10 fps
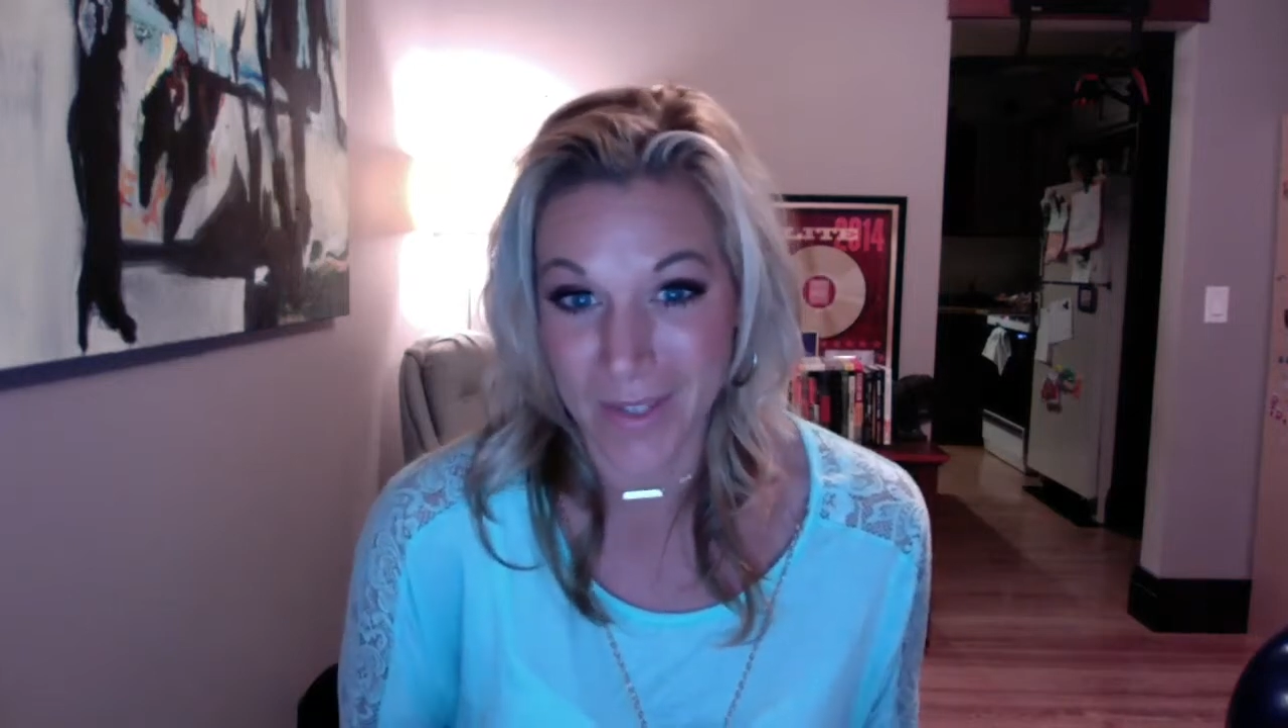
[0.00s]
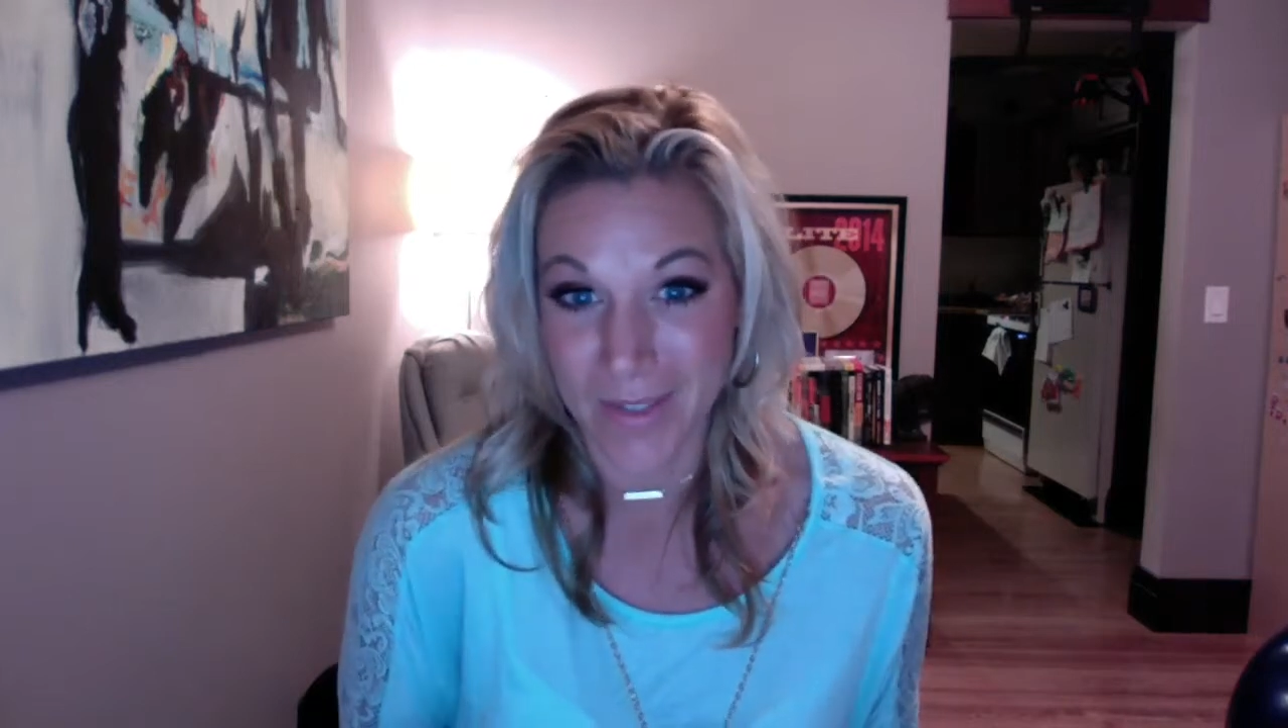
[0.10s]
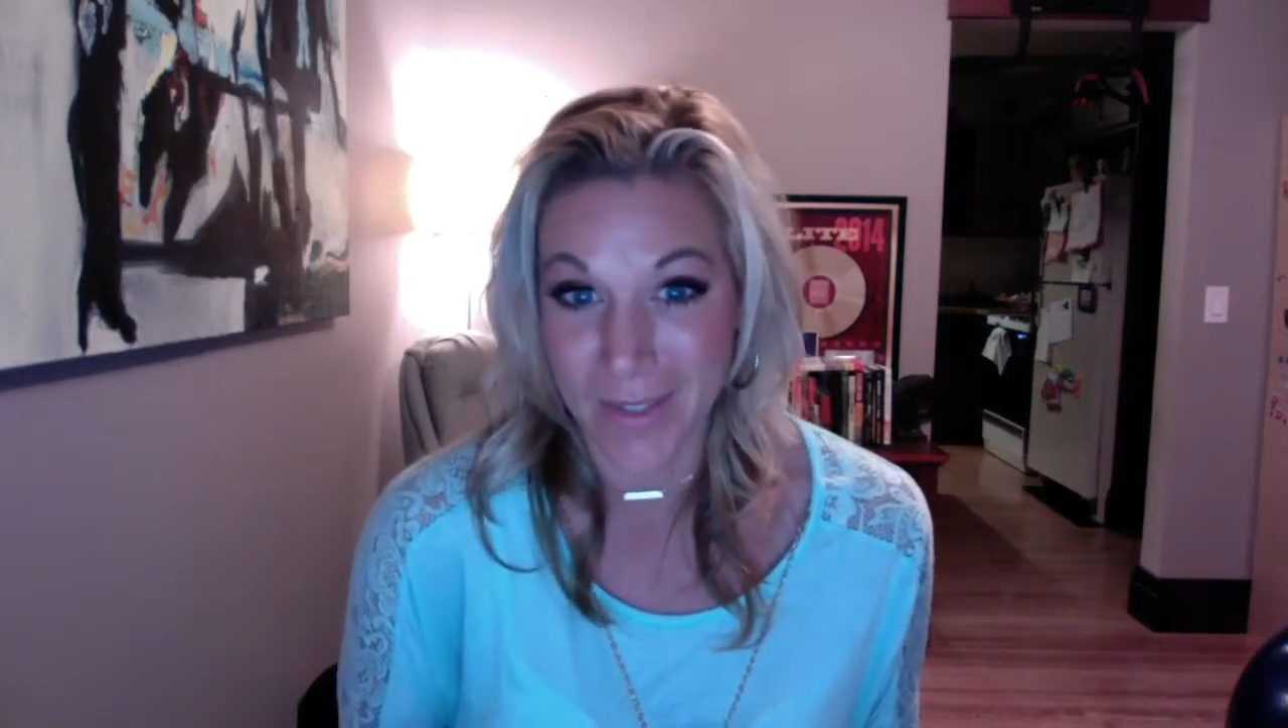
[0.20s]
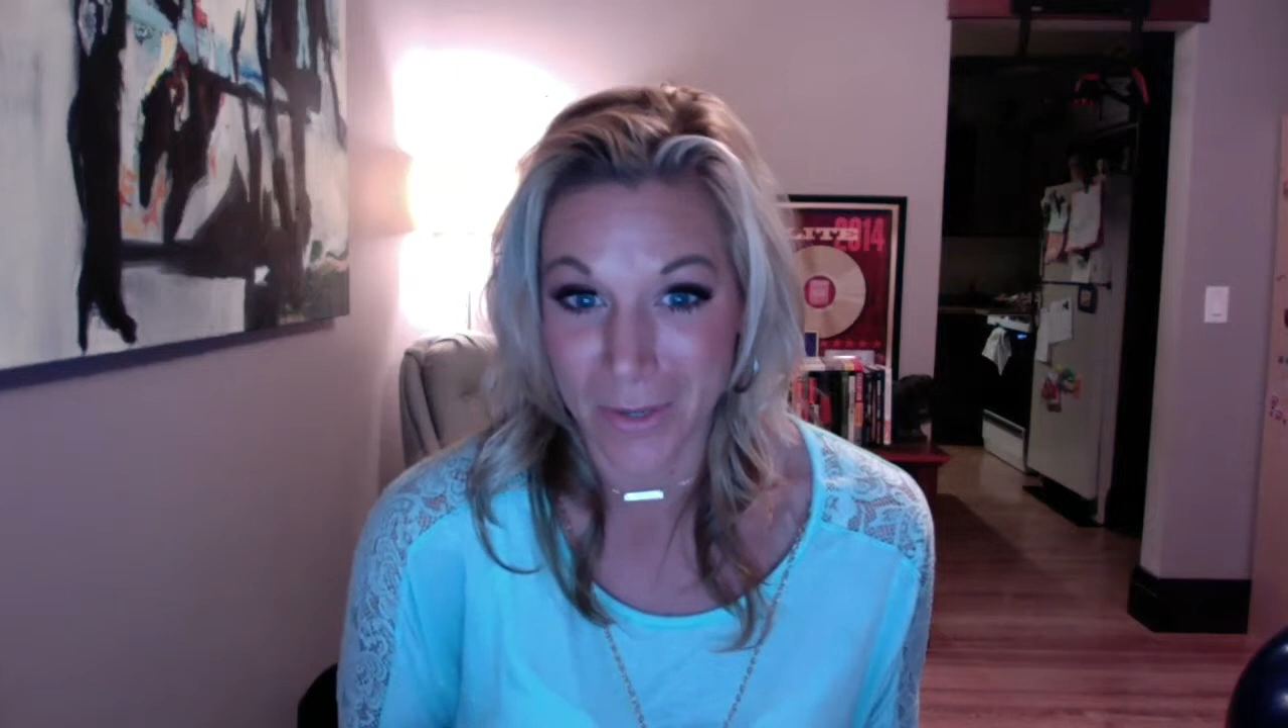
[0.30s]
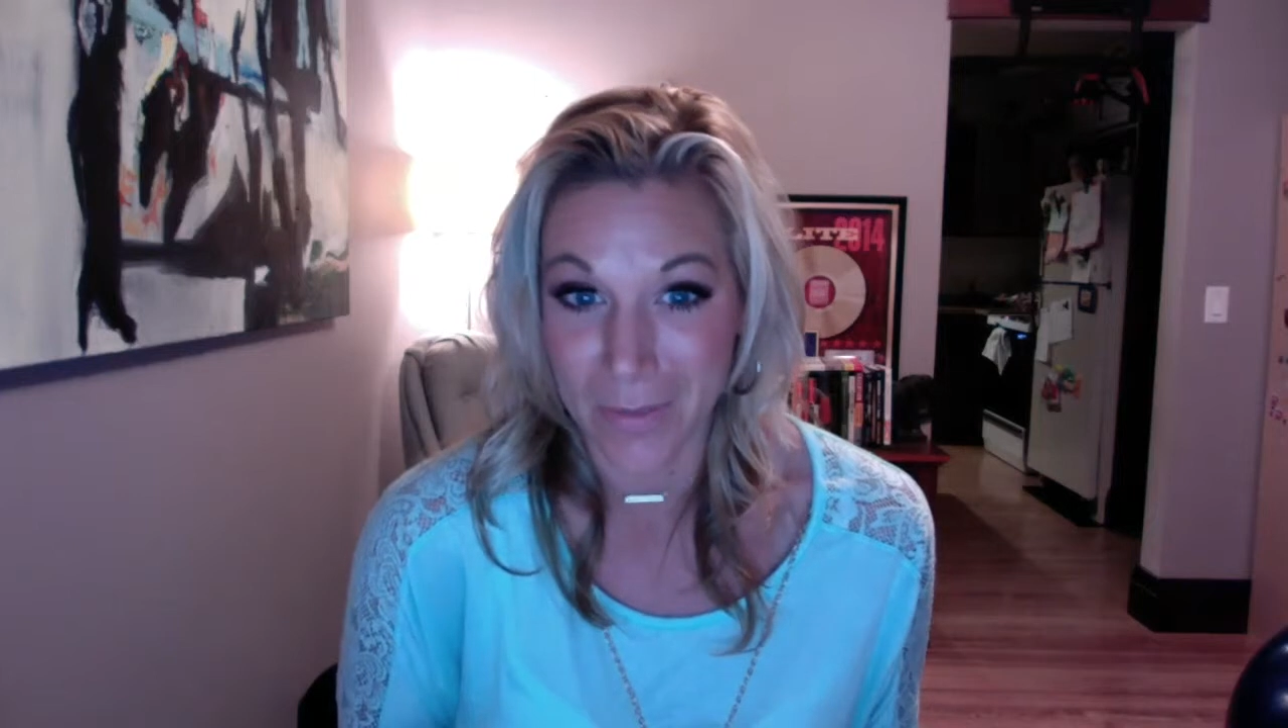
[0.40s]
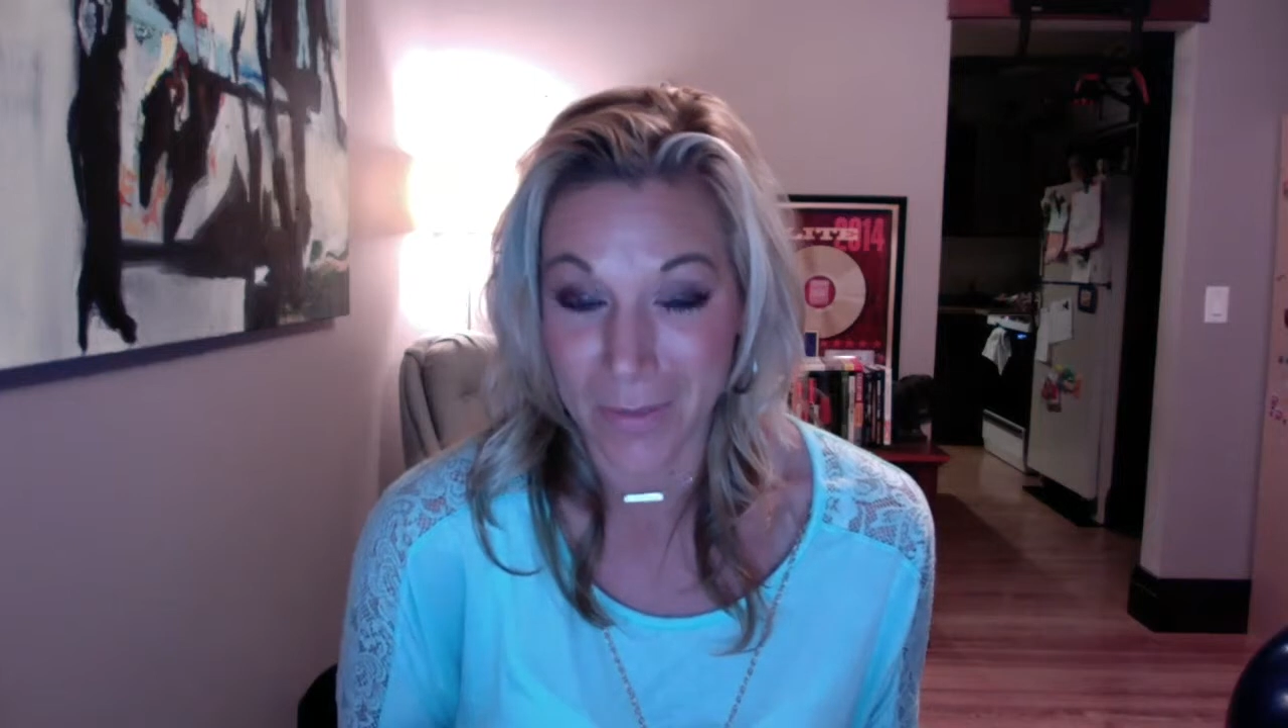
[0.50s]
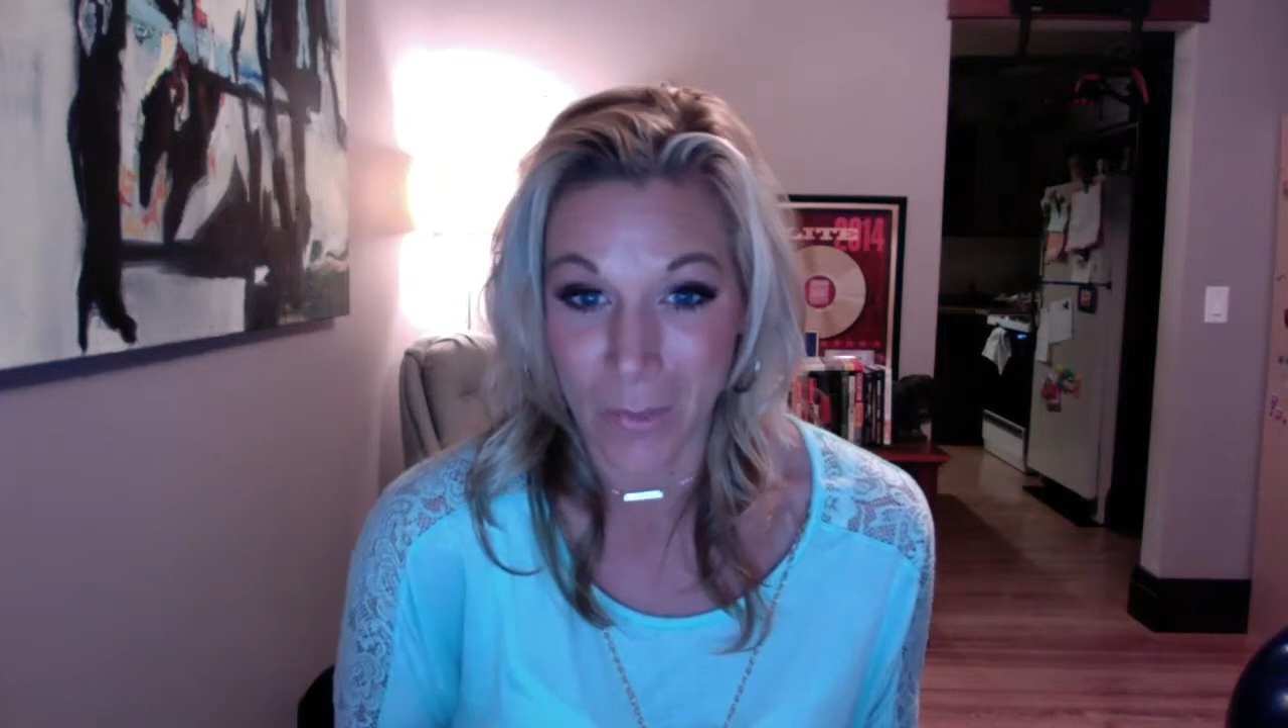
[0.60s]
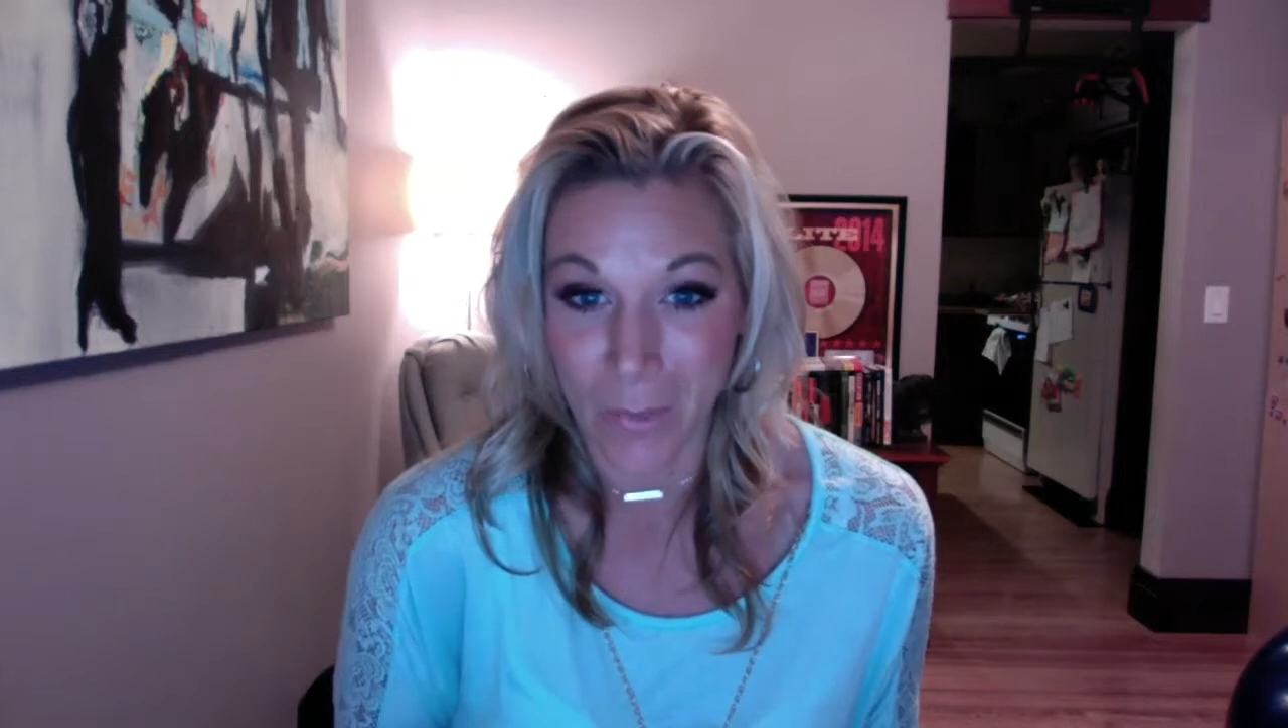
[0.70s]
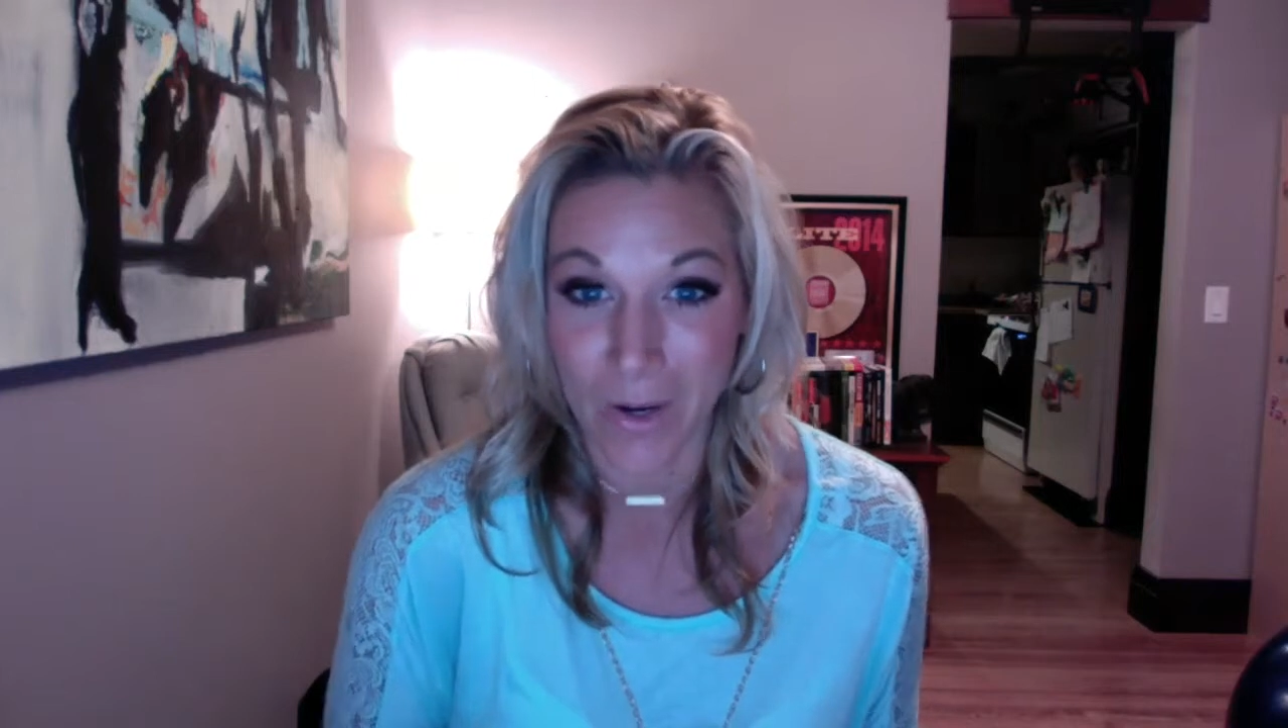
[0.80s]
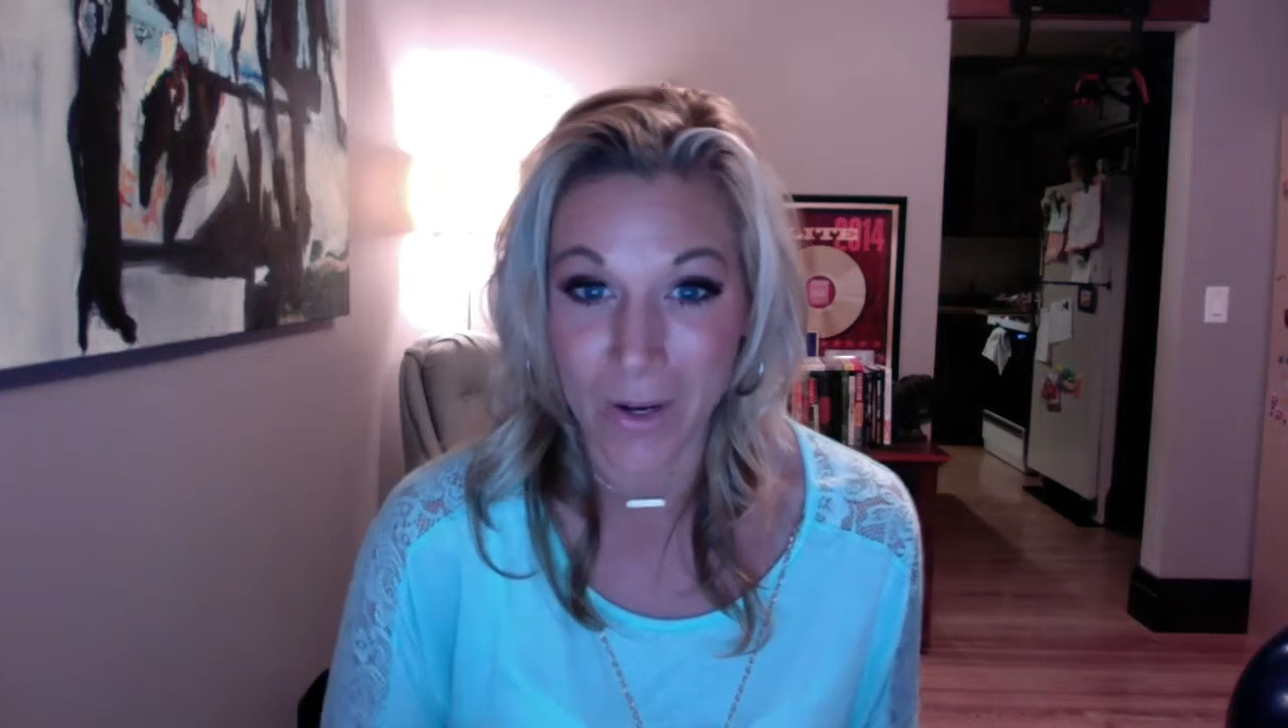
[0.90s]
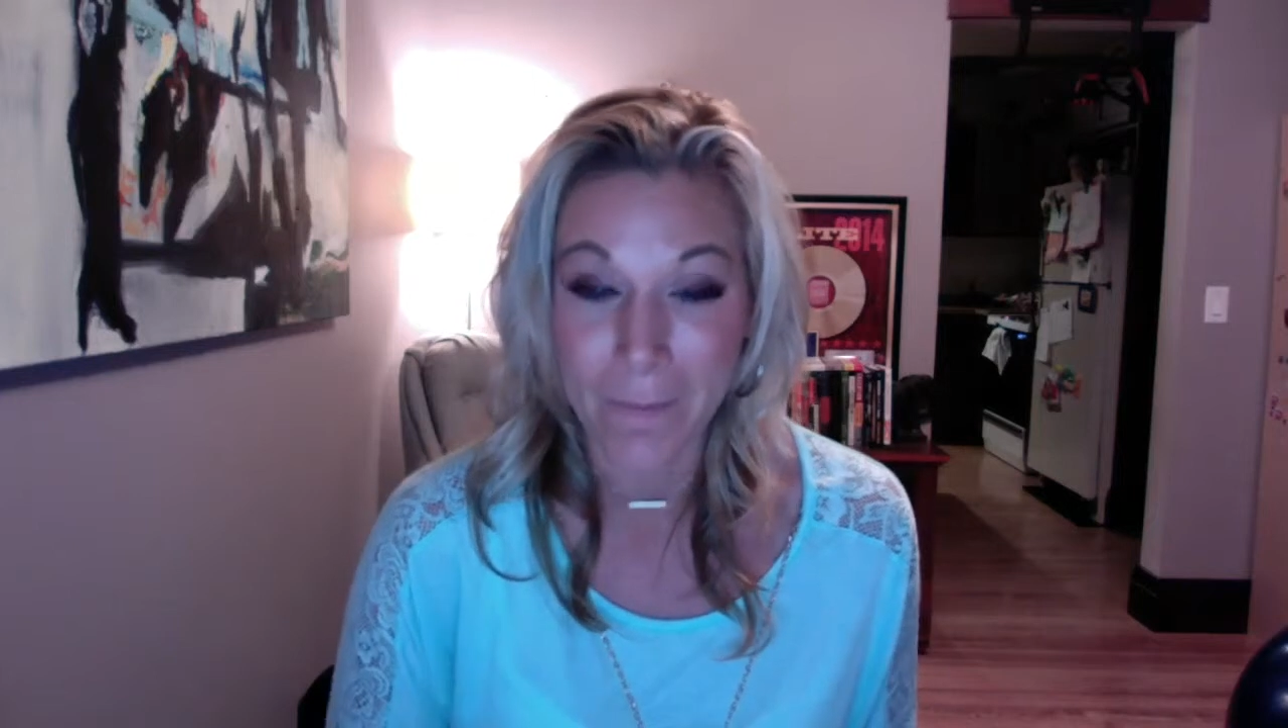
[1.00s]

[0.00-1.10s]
consider it my work.